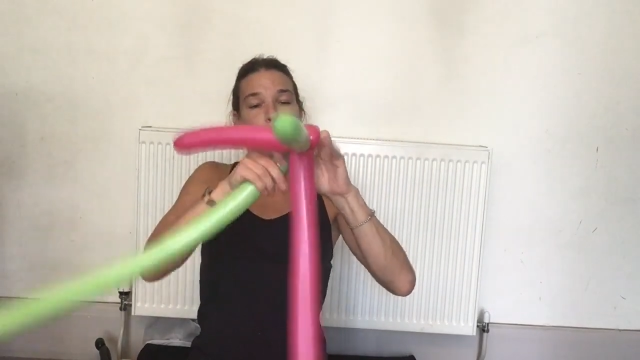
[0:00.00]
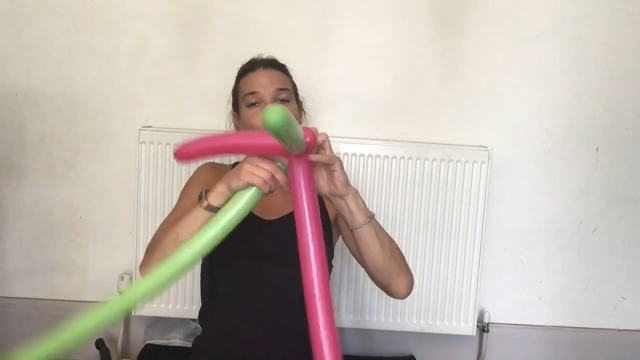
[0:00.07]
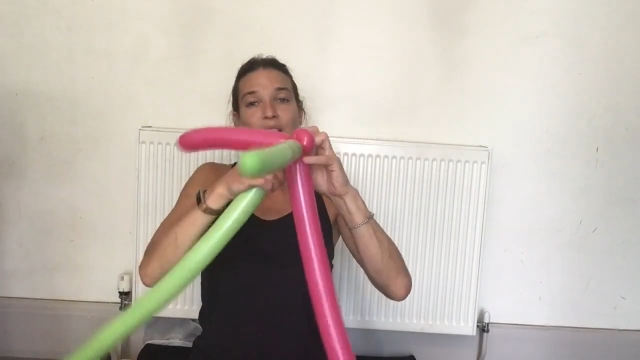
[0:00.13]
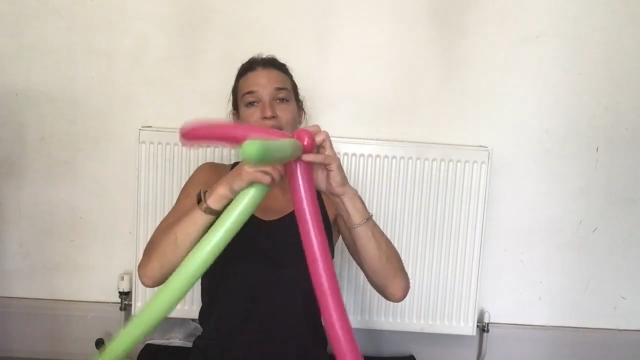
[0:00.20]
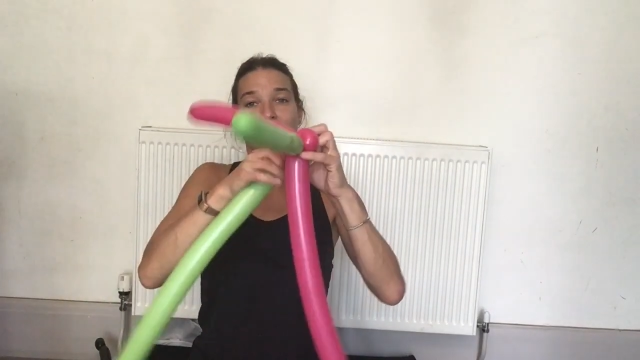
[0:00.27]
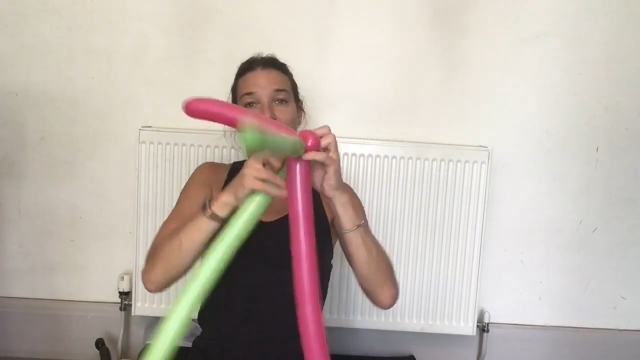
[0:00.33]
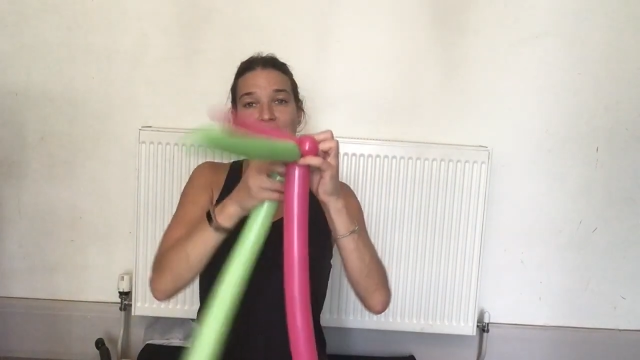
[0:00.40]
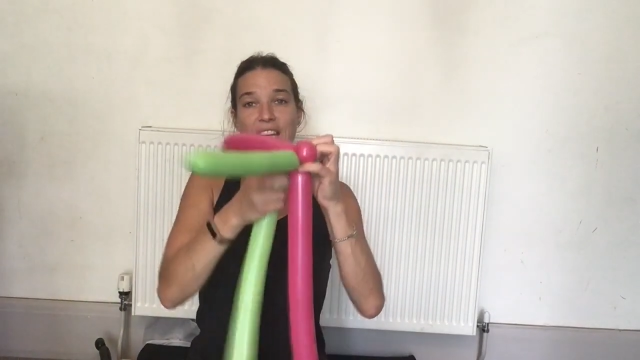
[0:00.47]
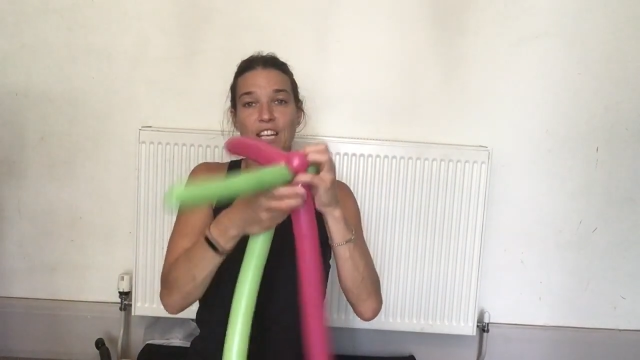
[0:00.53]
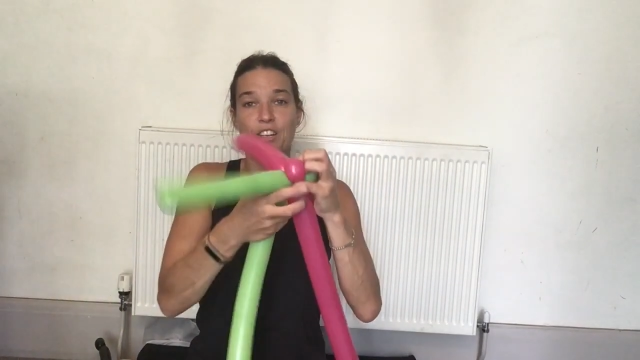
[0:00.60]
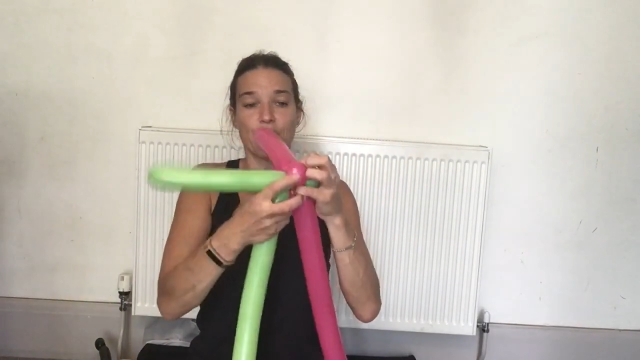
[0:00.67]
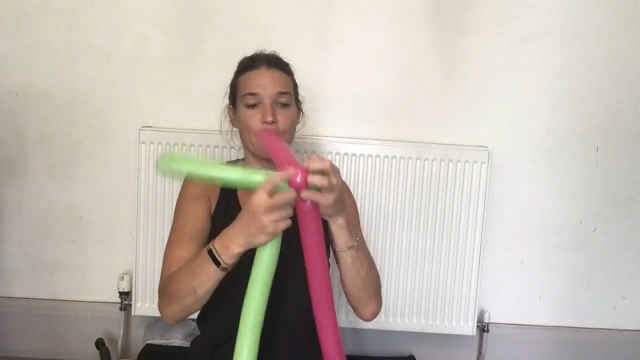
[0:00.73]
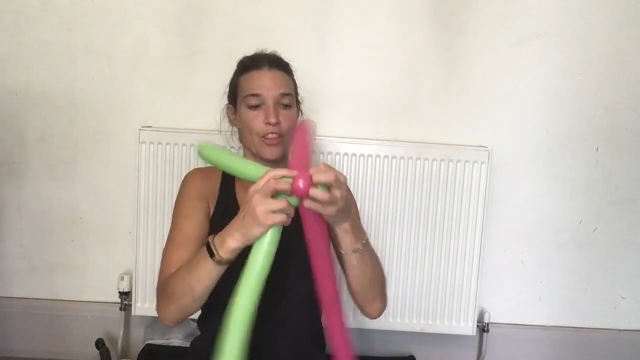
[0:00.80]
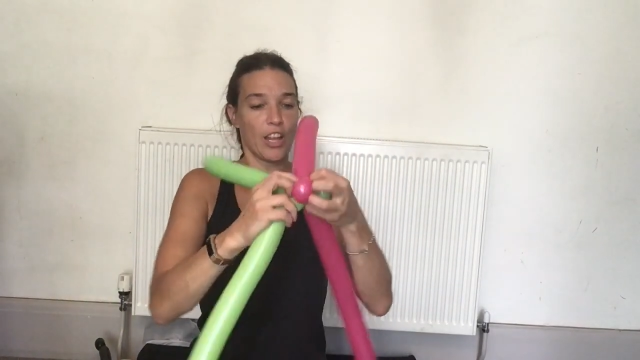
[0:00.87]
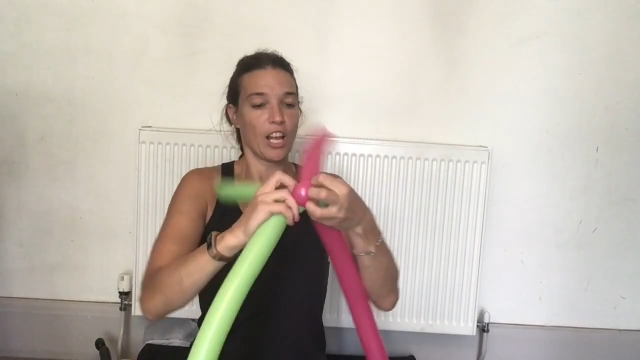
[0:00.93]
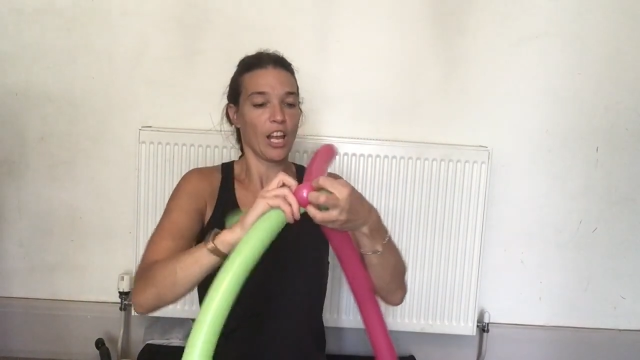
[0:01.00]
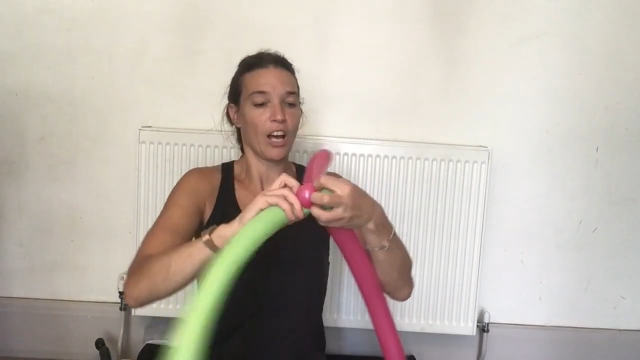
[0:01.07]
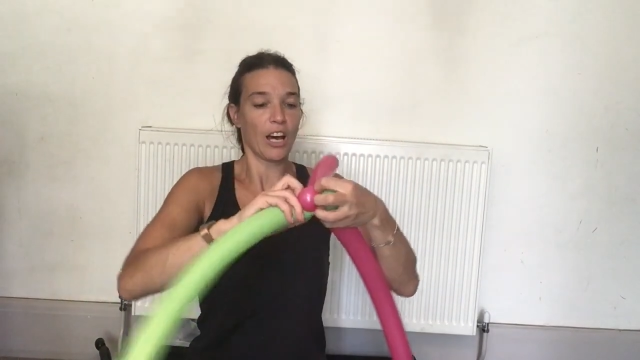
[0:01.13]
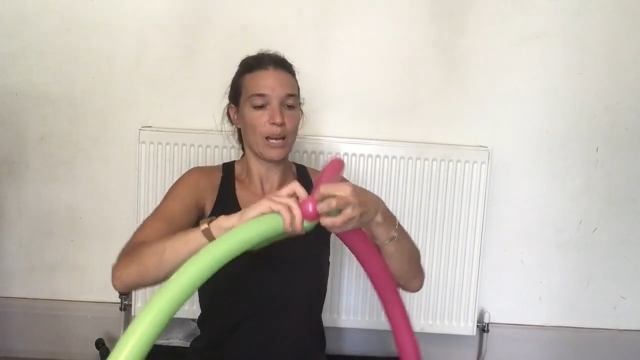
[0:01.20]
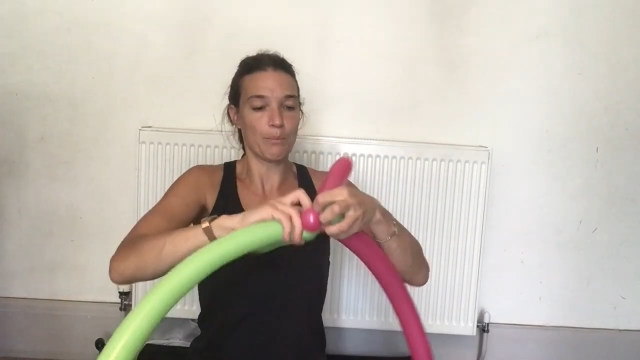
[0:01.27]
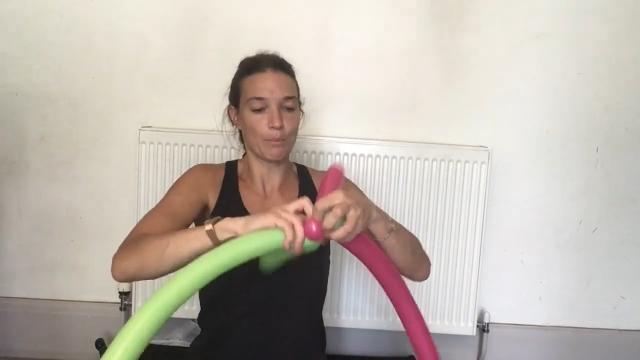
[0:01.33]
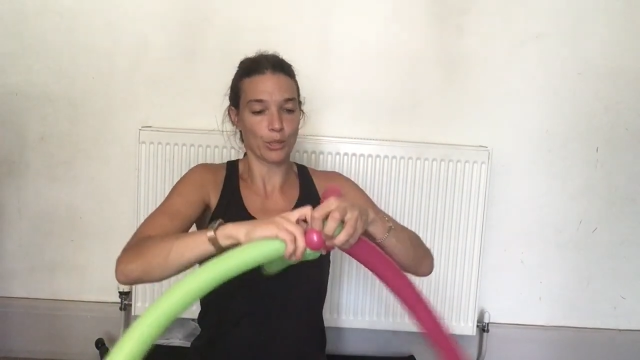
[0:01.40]
twist in the
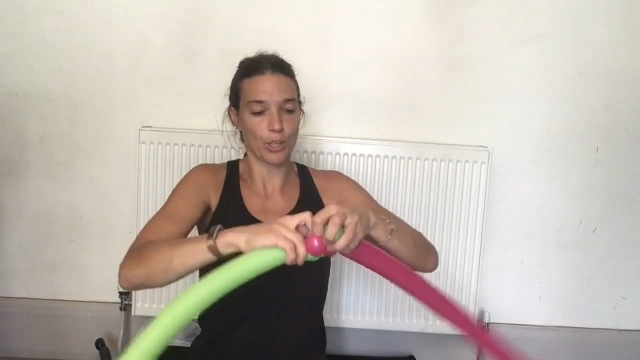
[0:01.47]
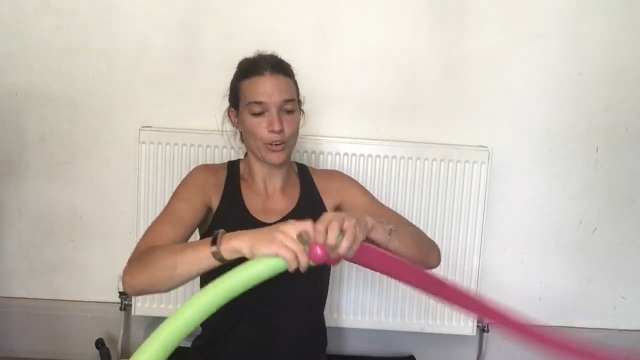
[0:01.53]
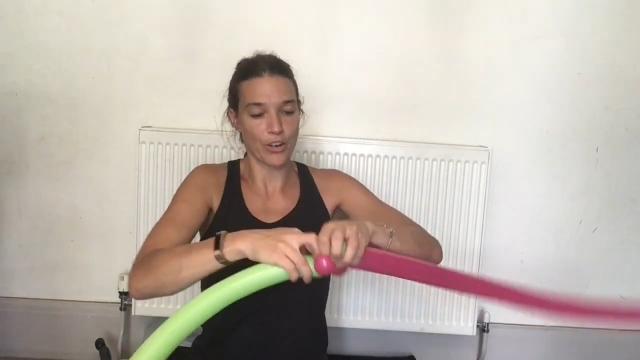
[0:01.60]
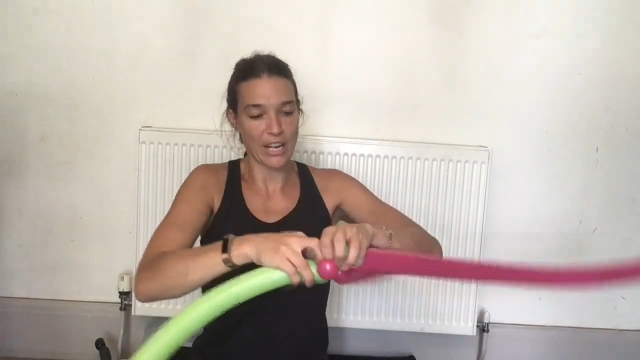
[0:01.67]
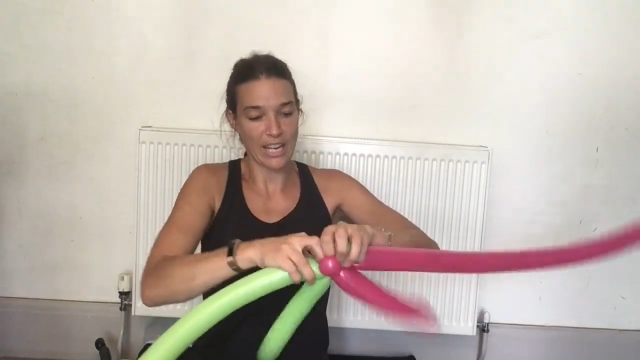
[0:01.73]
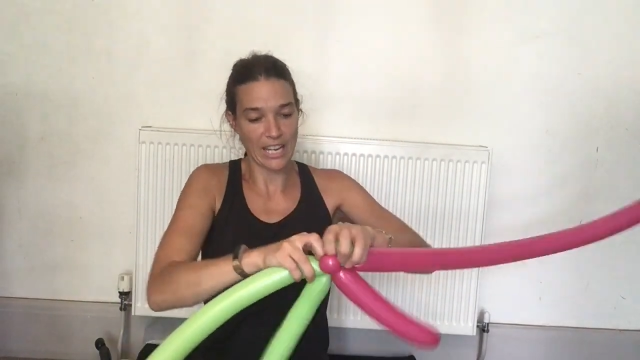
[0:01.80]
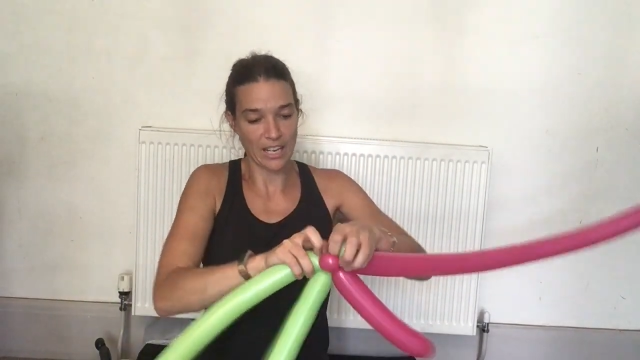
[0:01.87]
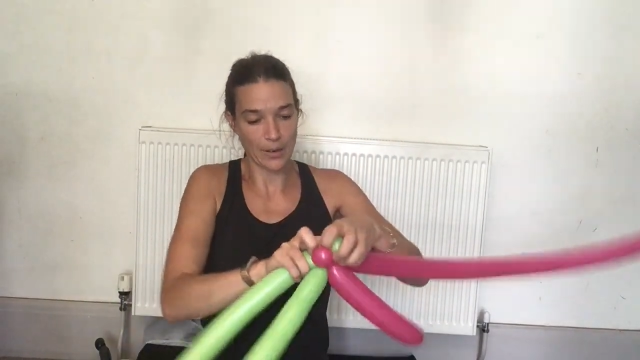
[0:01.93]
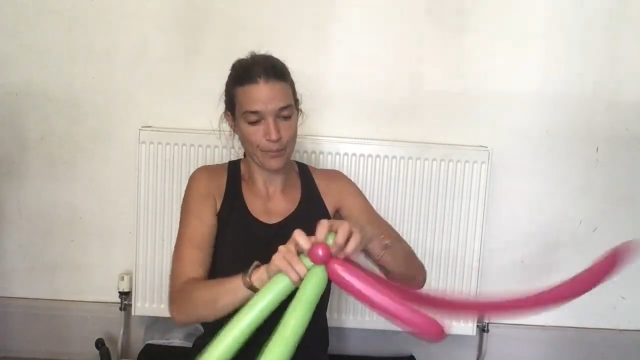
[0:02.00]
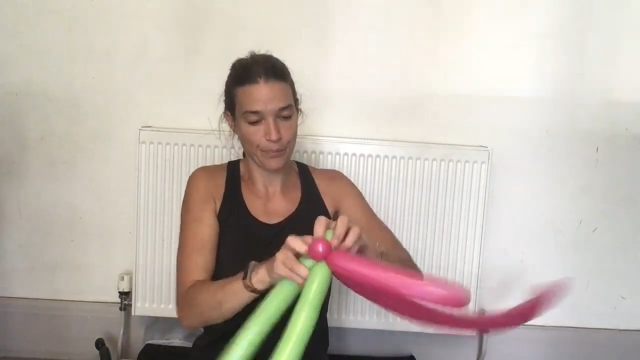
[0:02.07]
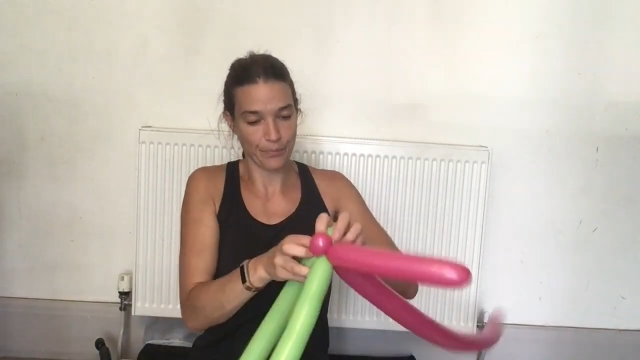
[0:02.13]
lime green.